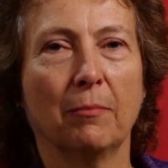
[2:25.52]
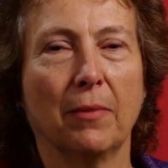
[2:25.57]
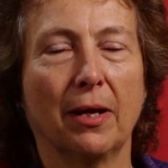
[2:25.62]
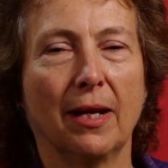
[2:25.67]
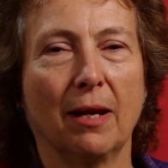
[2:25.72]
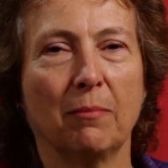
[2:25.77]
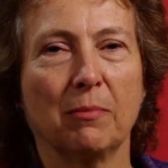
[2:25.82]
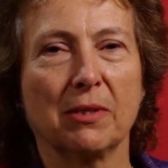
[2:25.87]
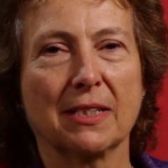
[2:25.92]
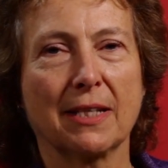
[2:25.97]
My
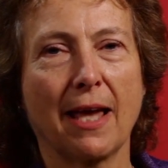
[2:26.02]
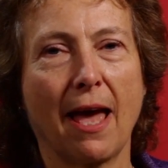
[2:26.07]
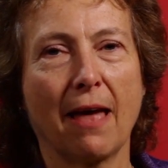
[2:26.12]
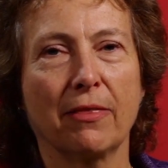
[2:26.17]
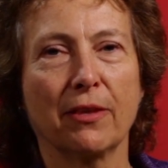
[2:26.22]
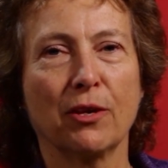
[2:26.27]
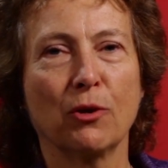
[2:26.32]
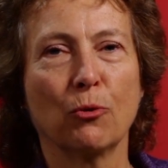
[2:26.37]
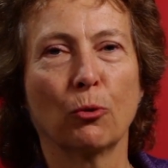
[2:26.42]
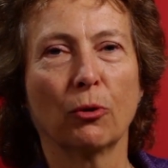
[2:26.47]
name is
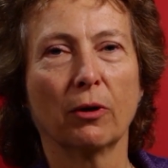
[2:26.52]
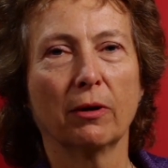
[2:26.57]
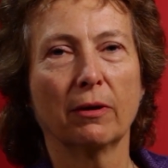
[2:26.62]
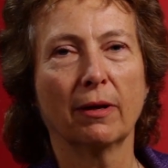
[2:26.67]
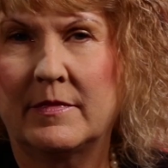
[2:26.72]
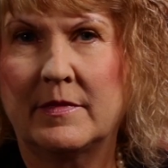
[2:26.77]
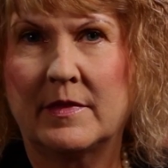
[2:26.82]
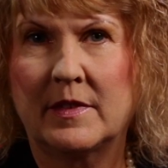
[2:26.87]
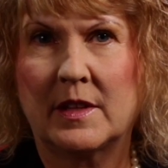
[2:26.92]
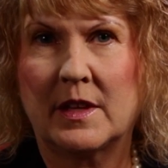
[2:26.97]
Kathy Horn.
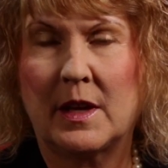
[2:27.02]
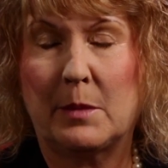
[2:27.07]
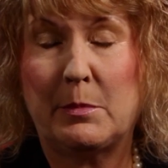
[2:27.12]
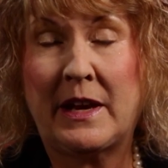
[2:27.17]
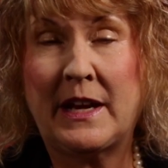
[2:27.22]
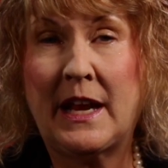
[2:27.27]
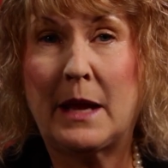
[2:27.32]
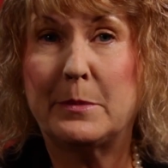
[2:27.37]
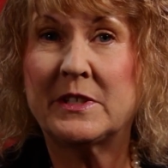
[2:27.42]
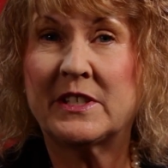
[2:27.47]

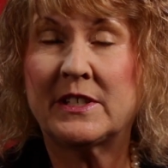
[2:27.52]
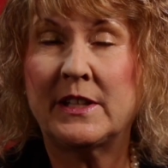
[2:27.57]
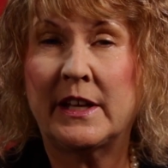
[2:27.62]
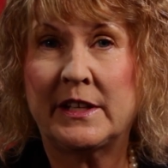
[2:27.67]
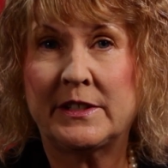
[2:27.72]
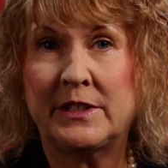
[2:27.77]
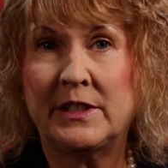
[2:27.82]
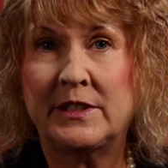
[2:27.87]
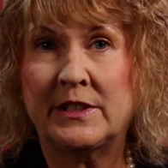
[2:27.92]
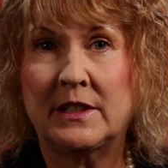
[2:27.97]
My name is
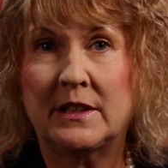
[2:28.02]
Nancy